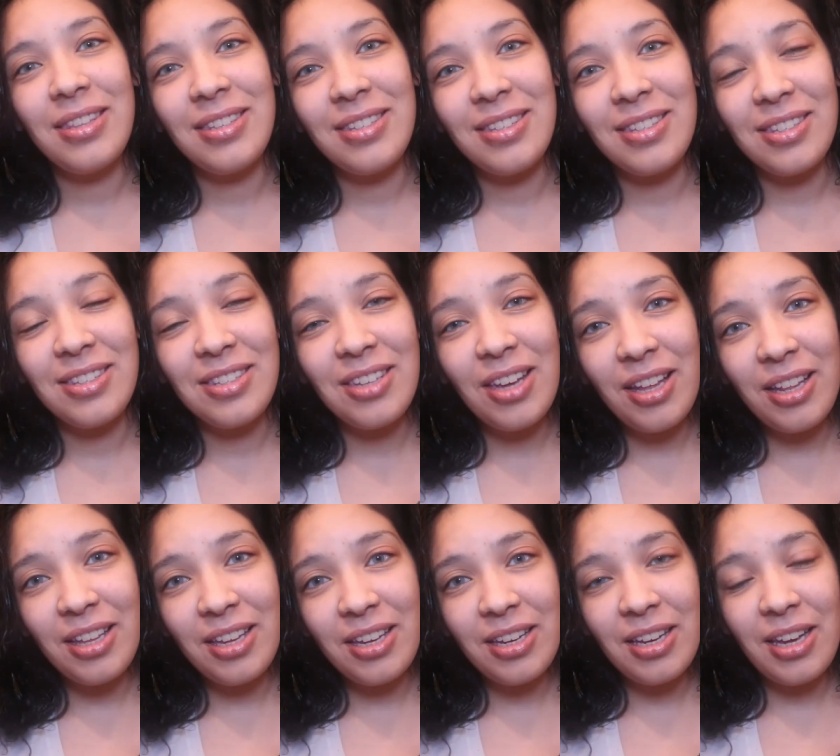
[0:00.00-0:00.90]
This is
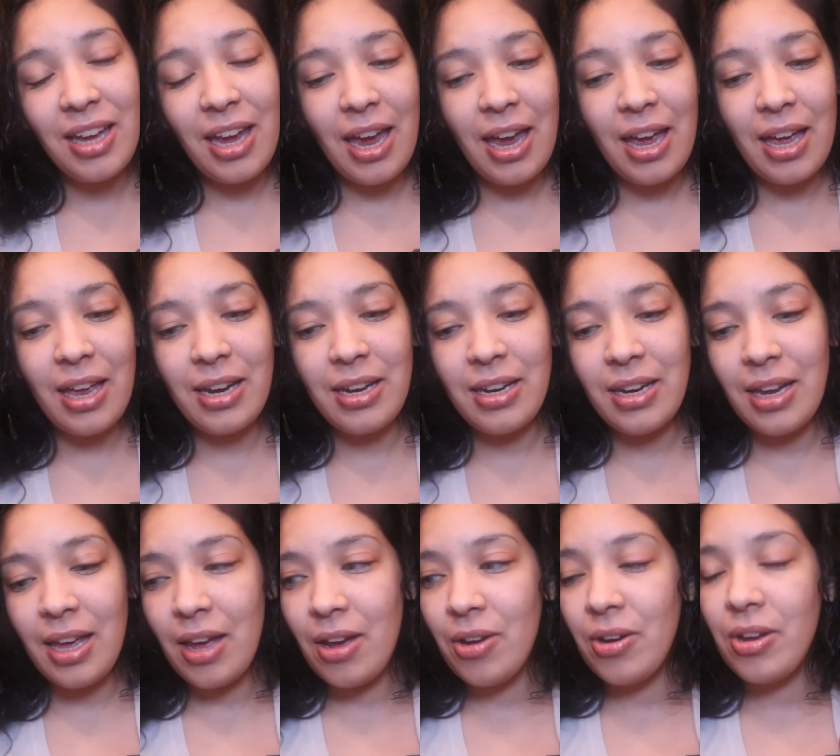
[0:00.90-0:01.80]
Dahlia
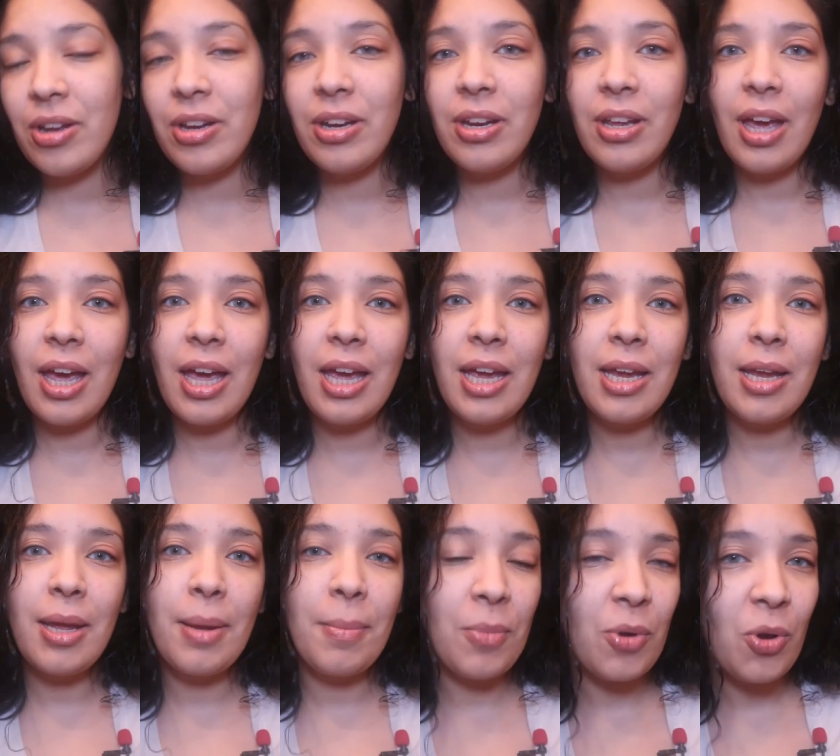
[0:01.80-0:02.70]
and I
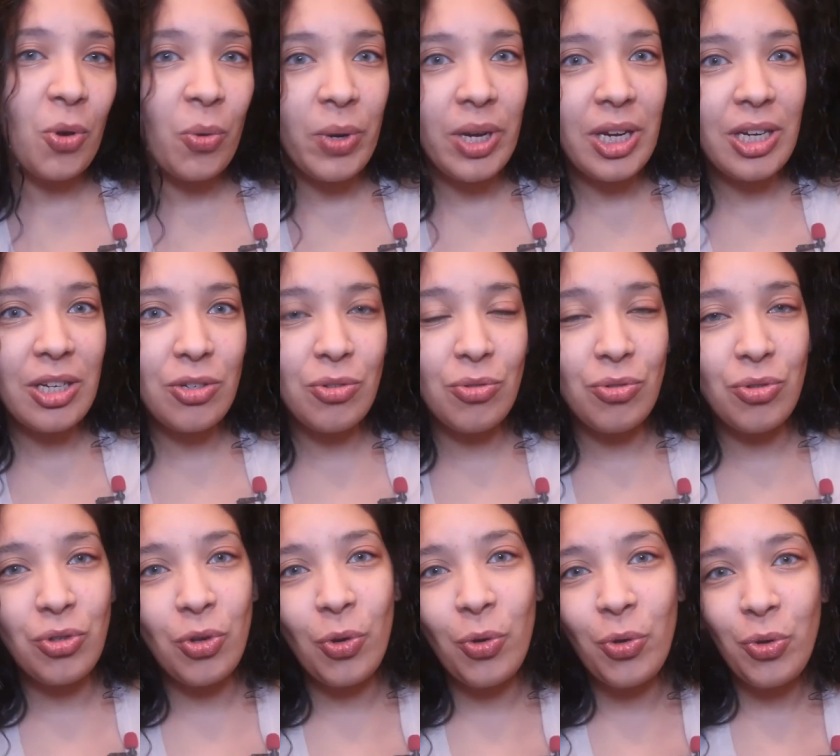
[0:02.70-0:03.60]
am going to
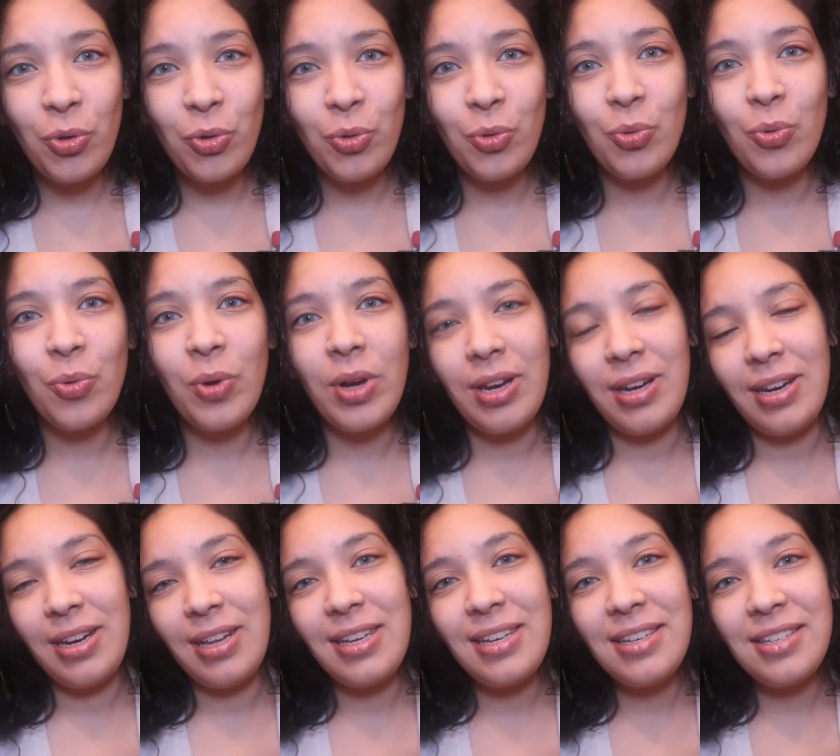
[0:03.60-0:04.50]
show you
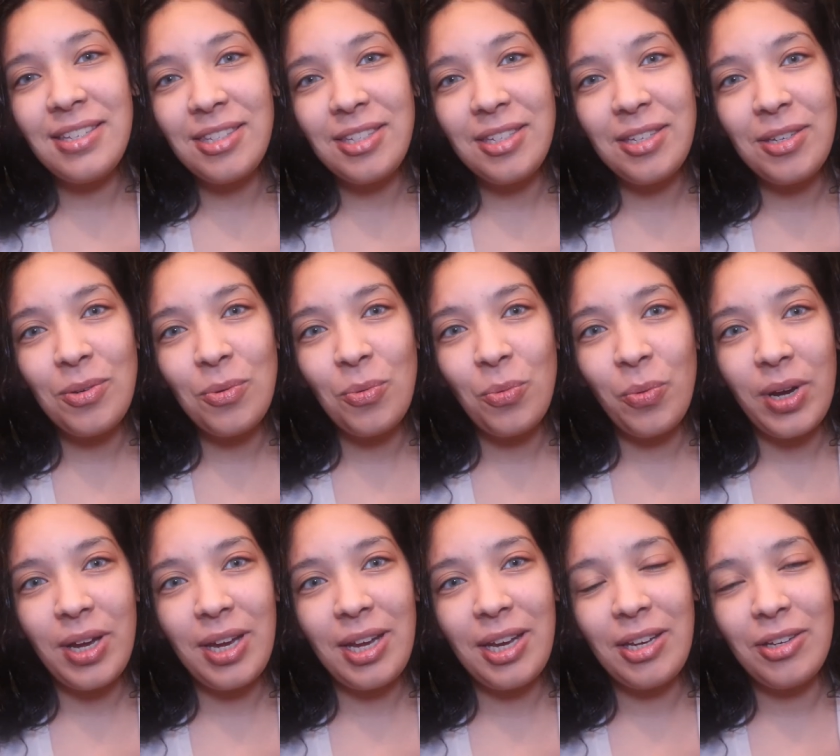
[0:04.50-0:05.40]
an easy
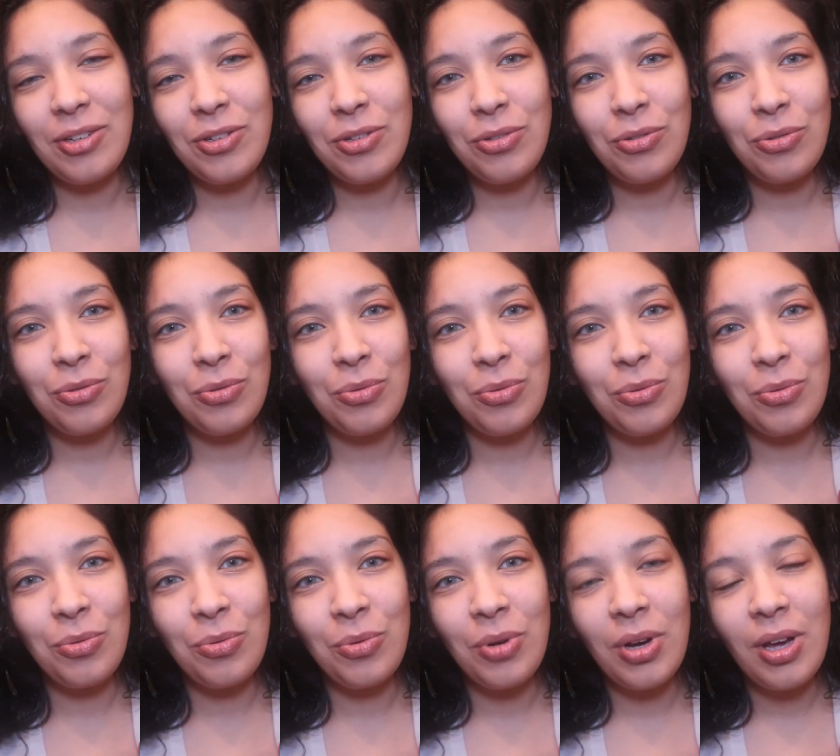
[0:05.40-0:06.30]
way
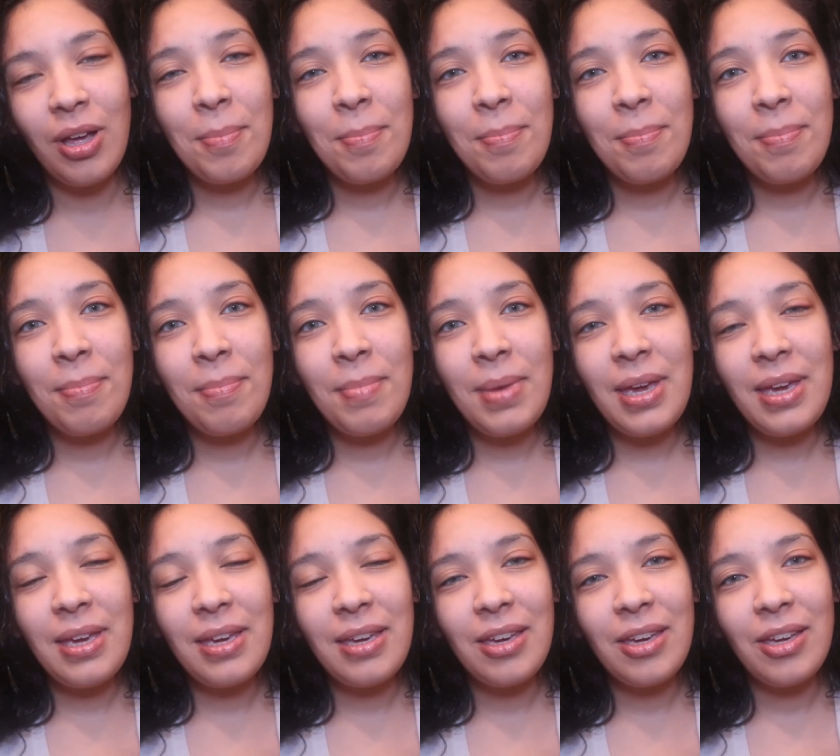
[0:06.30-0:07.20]
to
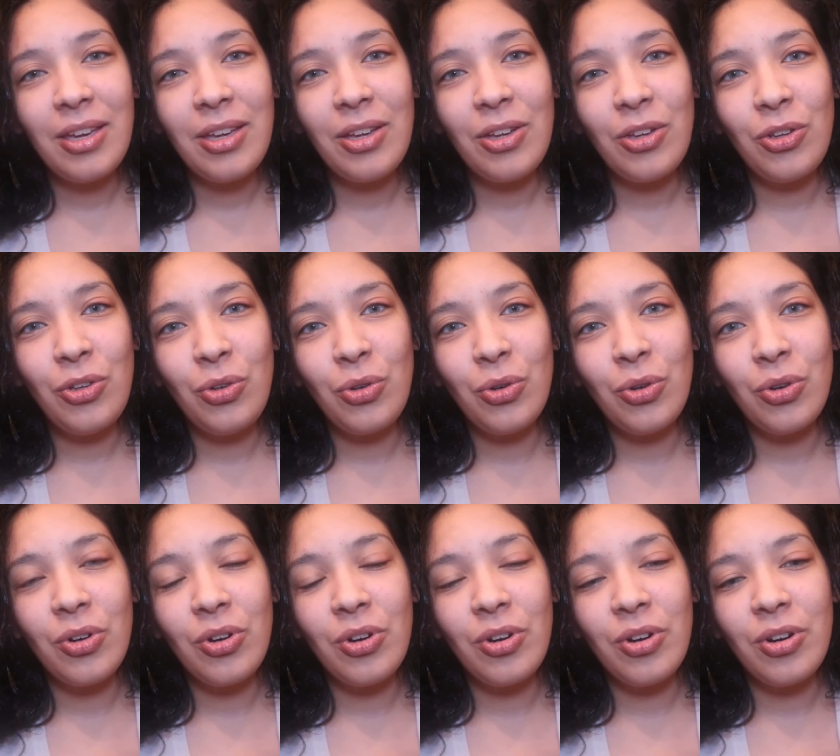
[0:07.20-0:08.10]
make
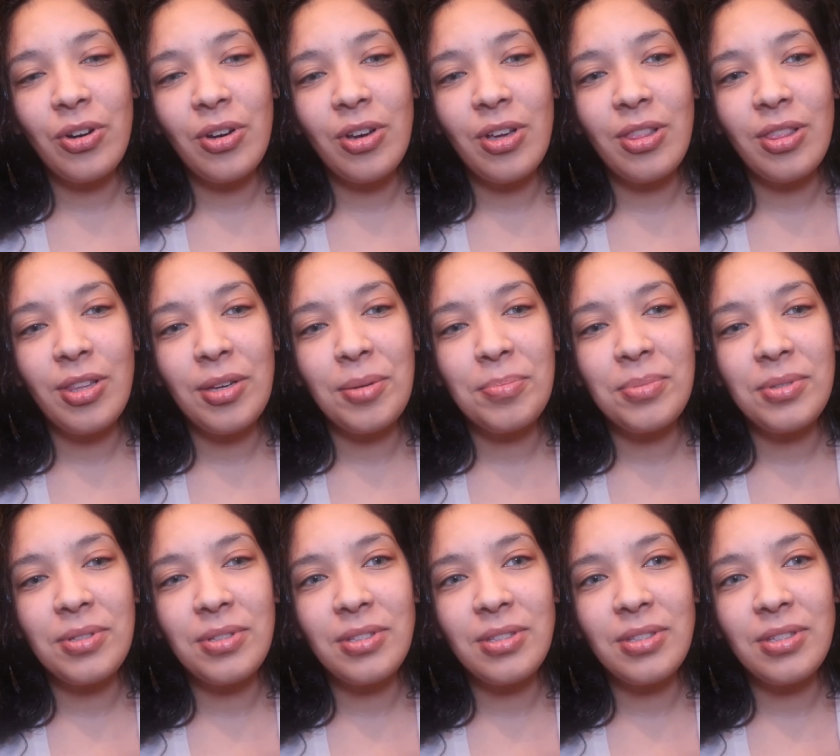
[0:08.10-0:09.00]
your
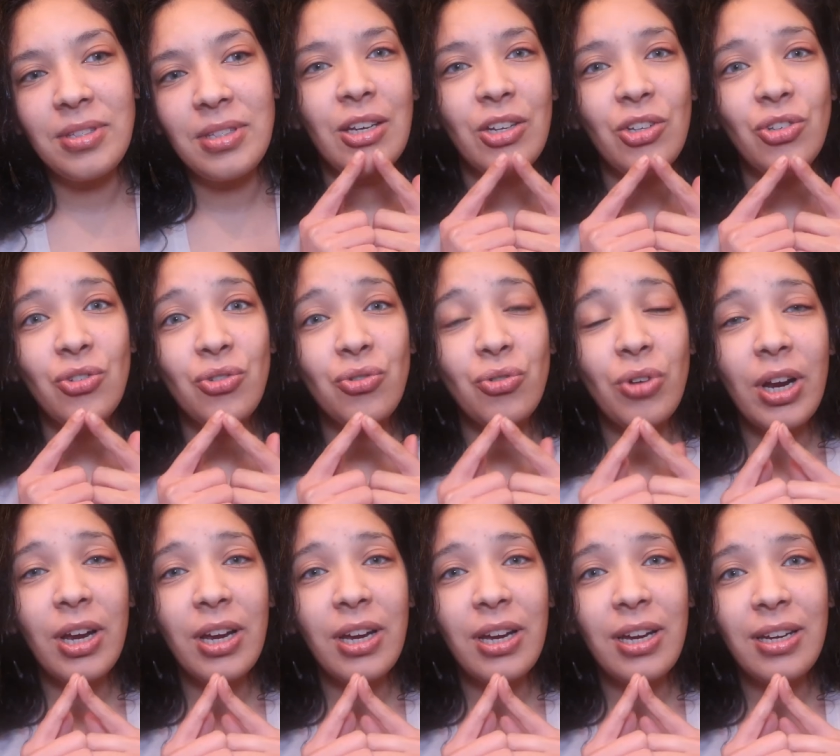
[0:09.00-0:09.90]
lips
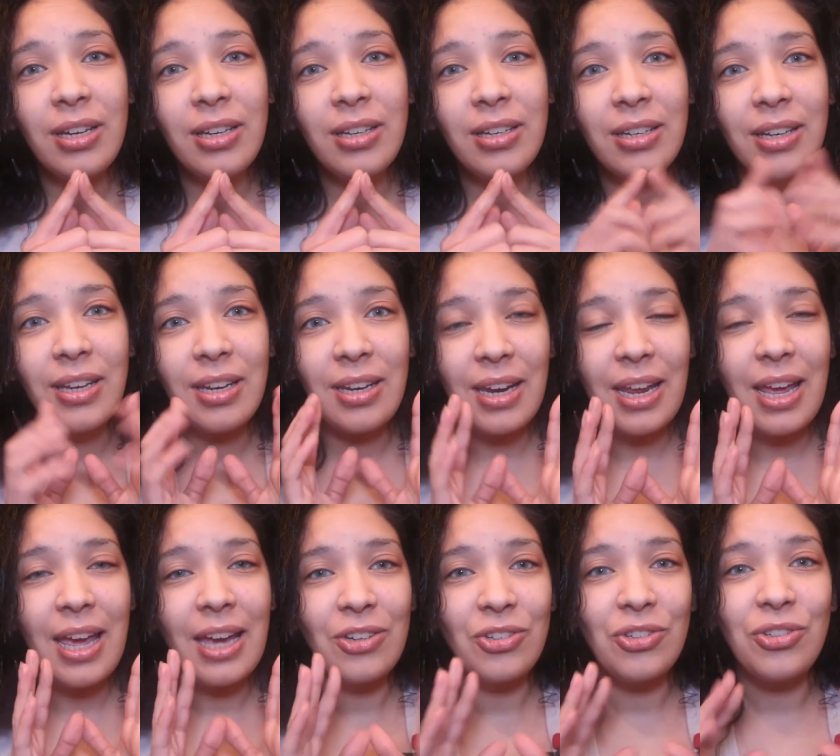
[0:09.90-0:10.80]
dry and
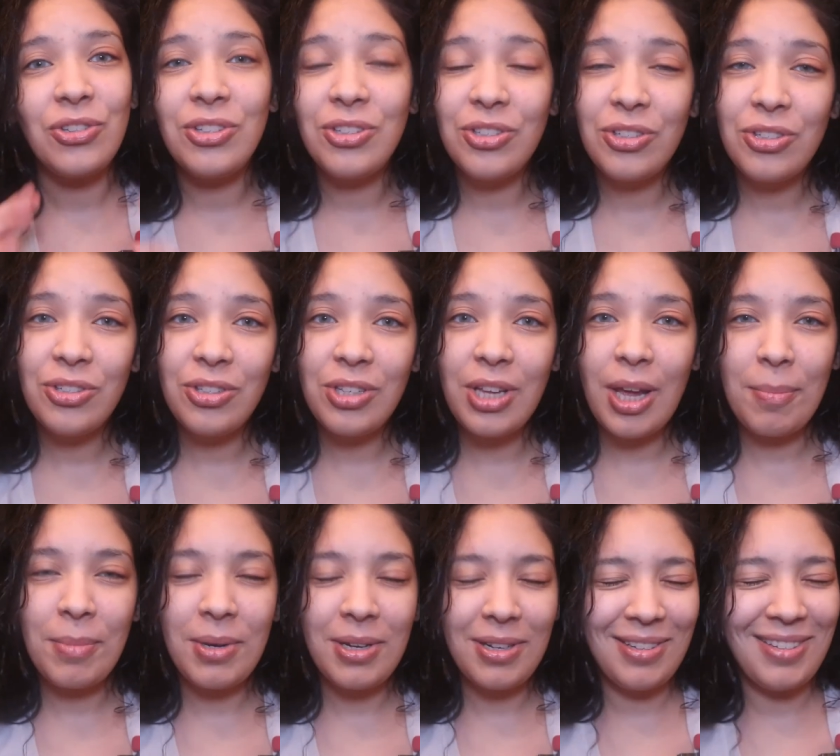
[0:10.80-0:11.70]
actually, I
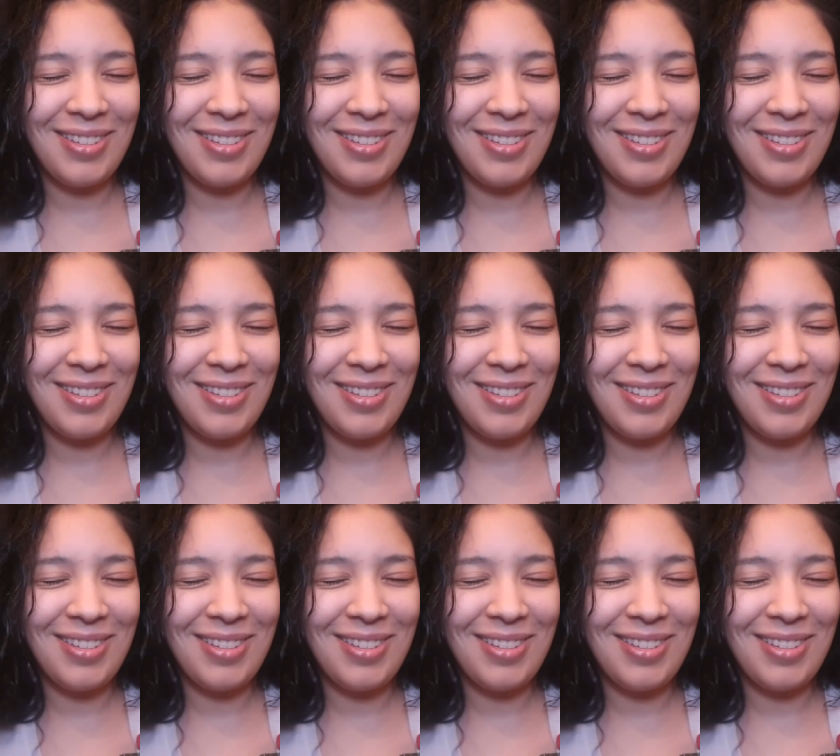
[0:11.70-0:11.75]
mean,